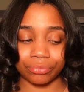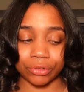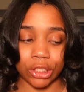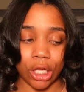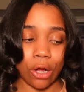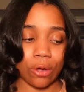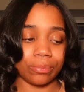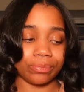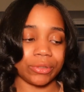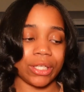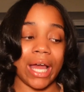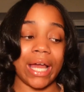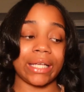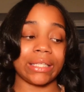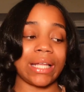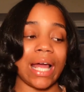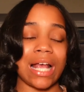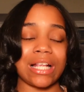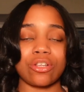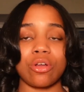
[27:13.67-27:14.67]
So like
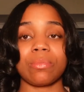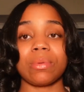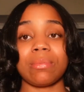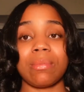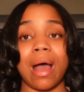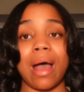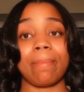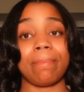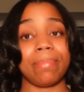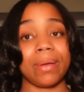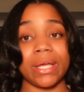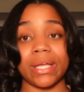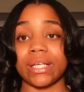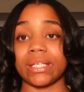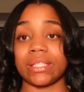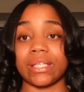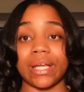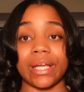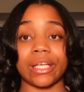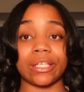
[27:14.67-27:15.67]
that's gonna be my
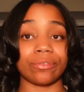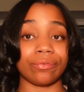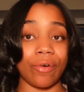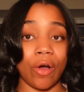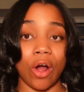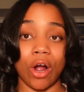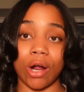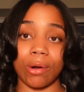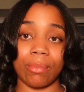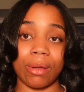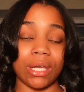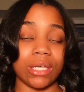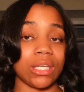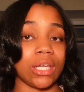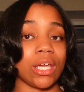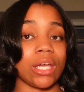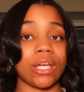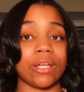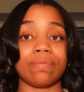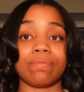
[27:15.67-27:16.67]
biggest thing is pharm, and
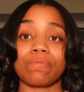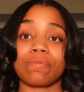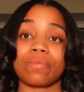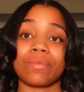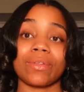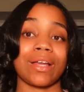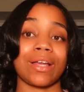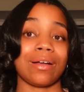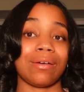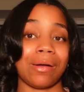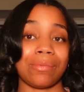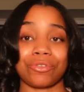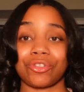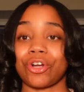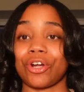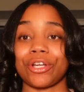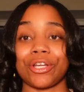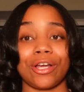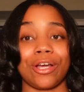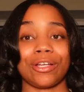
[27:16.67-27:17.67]
then I'm
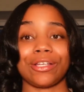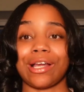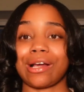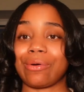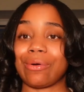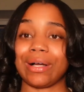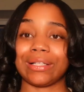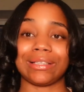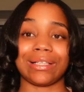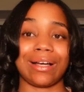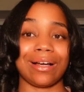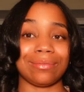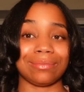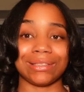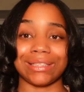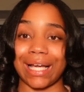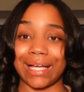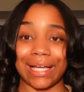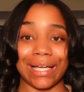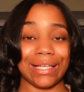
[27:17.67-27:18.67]
sorry y'all, y'all gonna have to come
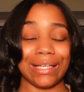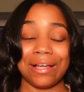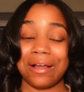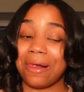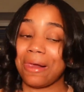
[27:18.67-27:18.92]
second.